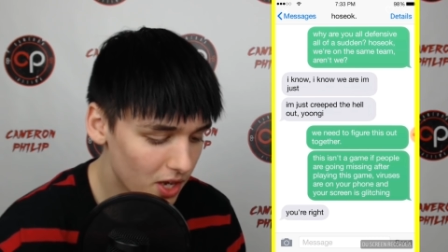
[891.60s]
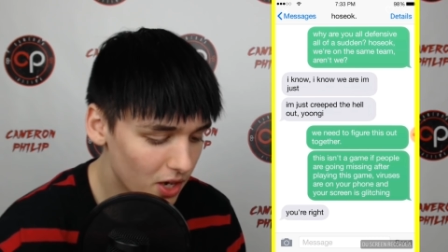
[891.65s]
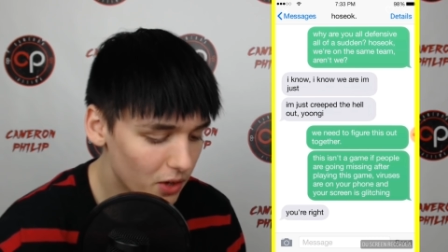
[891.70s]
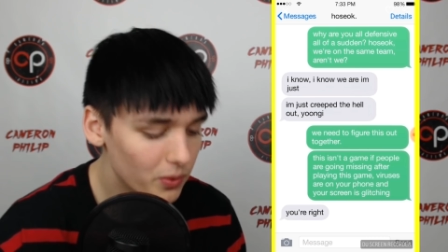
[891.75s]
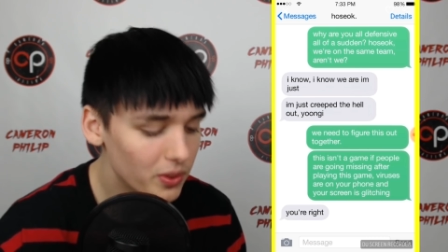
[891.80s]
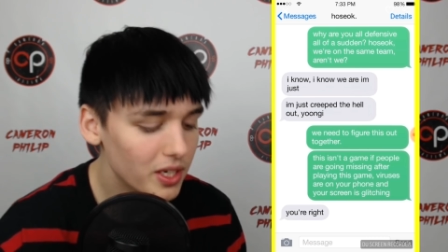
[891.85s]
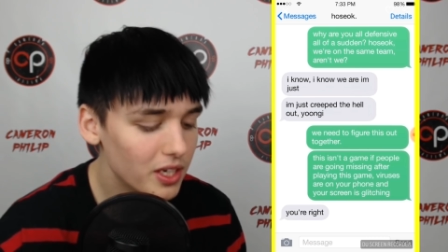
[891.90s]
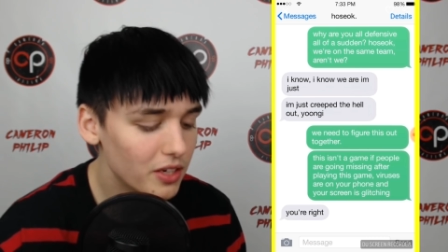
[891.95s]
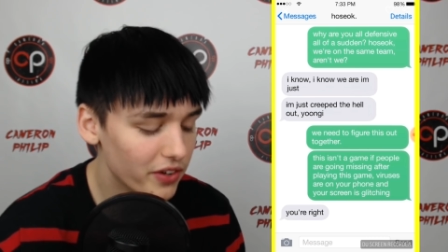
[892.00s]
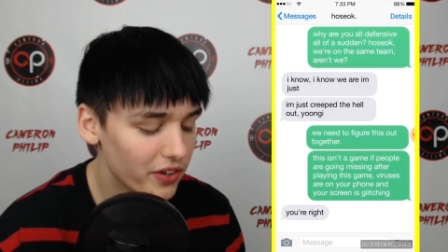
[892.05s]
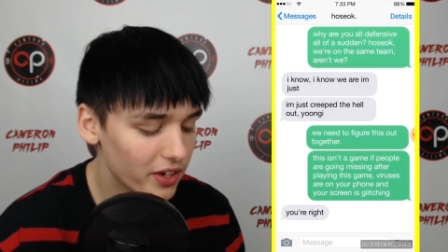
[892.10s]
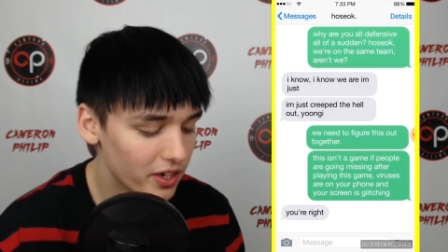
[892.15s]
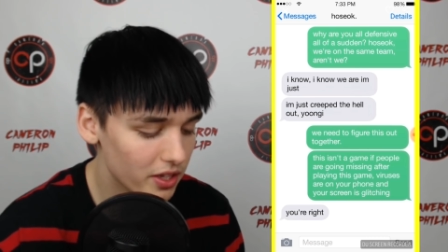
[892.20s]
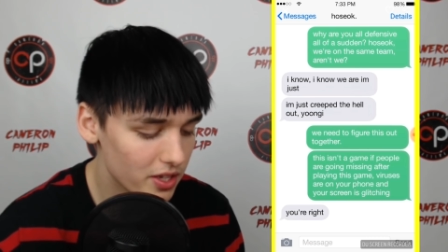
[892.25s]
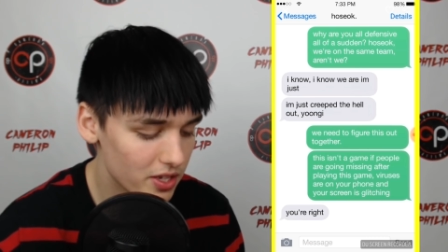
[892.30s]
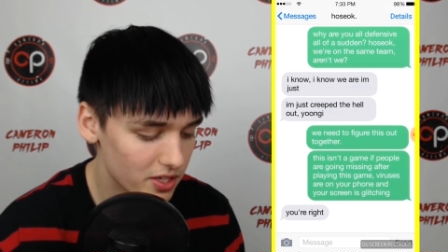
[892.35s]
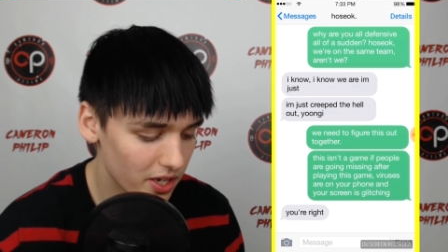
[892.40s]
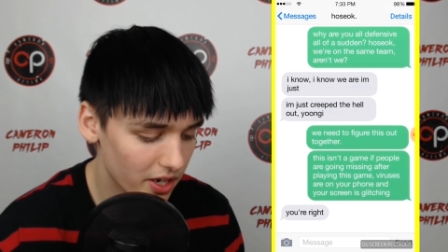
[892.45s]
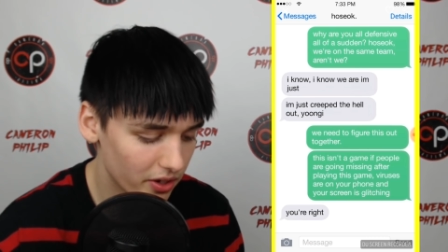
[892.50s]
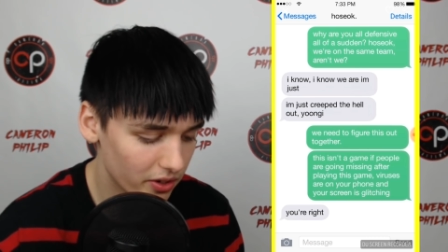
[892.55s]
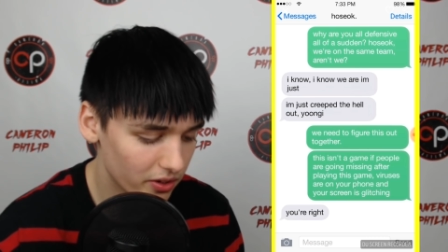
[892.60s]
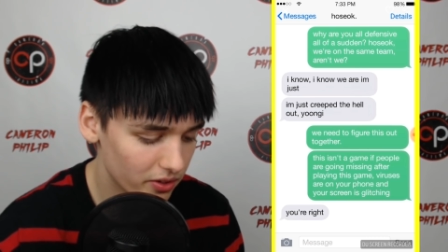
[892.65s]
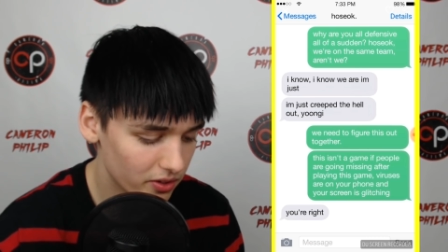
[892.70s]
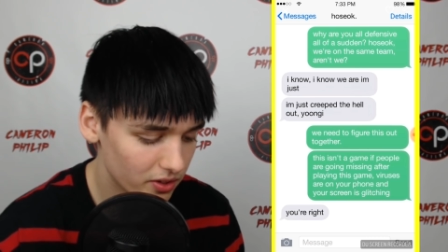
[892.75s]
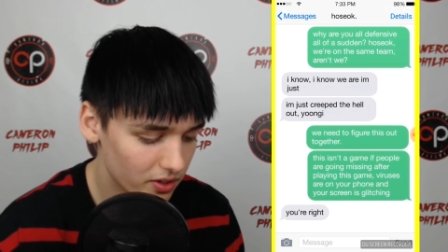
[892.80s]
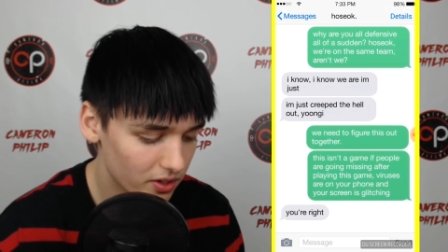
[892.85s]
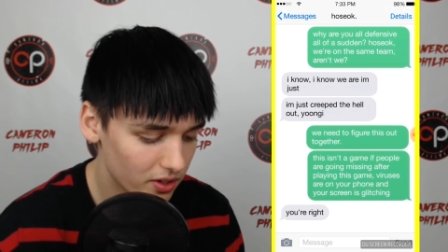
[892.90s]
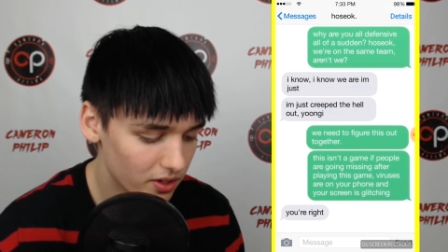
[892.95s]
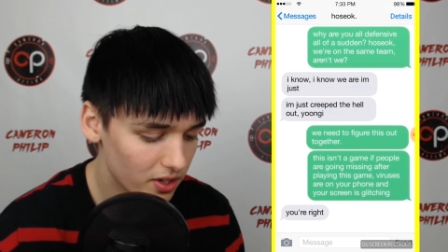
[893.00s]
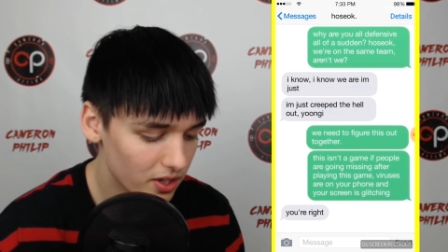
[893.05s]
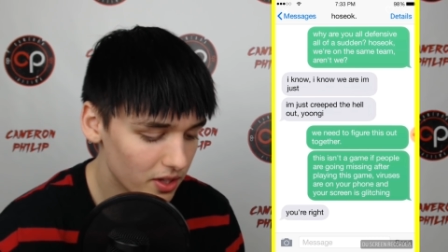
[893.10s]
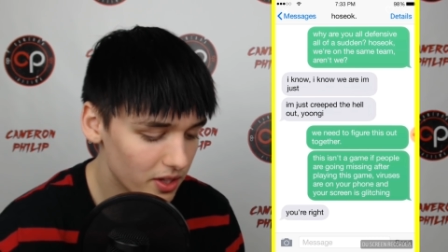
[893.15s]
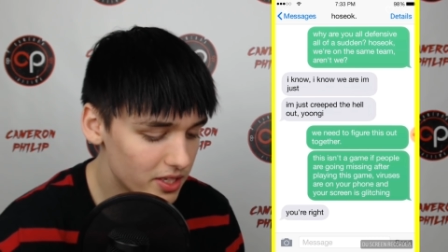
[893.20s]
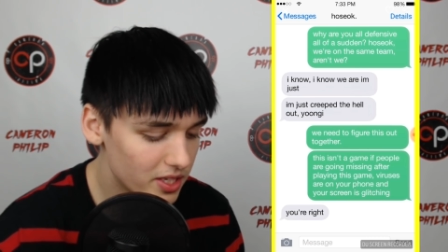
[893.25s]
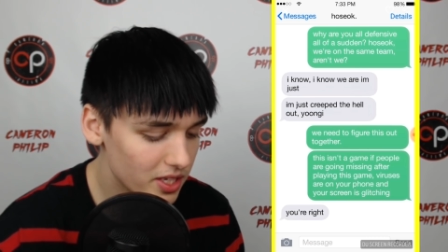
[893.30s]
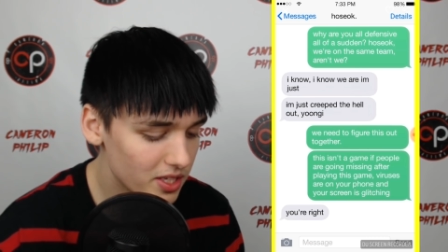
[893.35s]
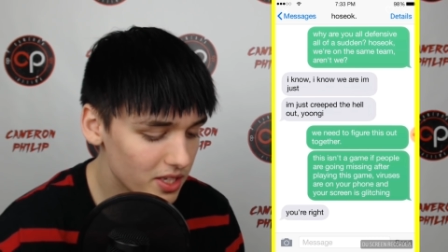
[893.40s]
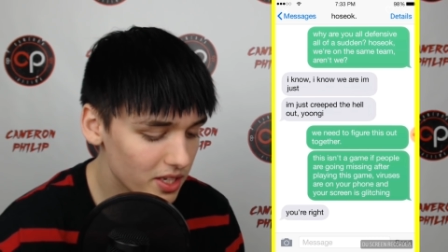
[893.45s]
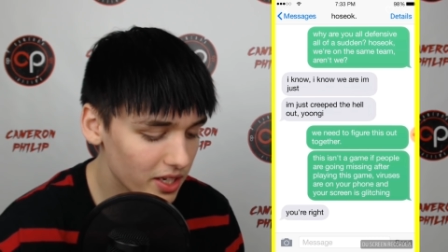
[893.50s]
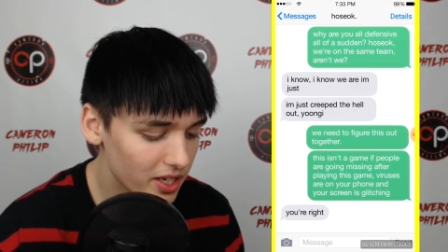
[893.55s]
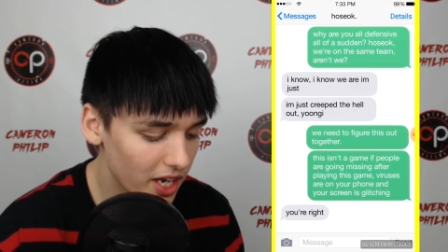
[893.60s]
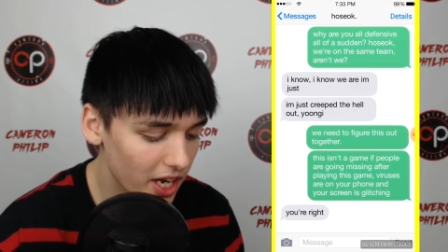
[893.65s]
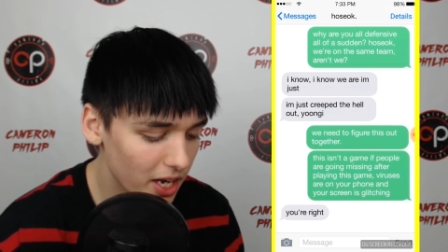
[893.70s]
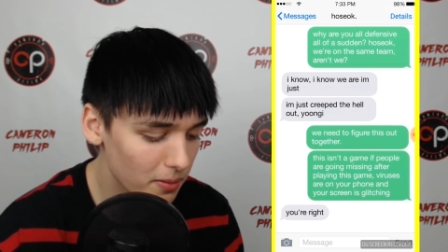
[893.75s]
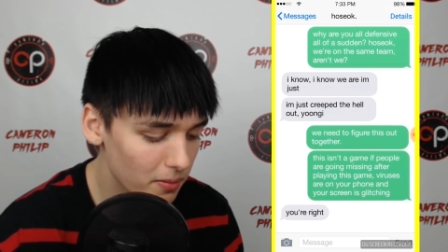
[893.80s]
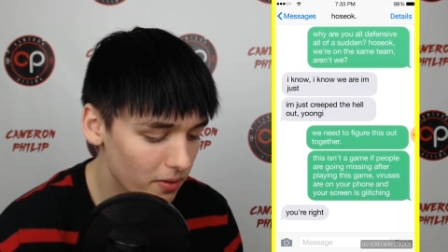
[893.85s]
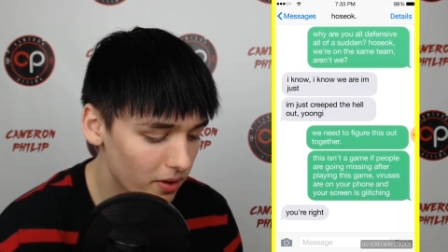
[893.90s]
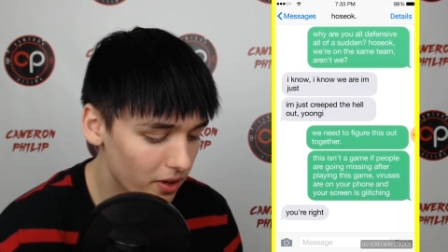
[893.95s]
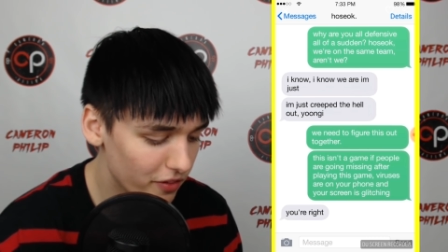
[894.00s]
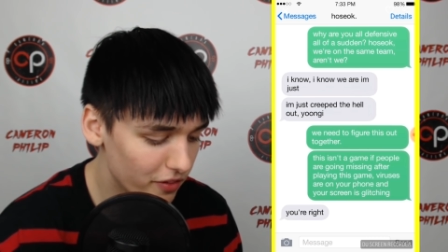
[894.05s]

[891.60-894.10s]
We need to figure this out. This isn't a game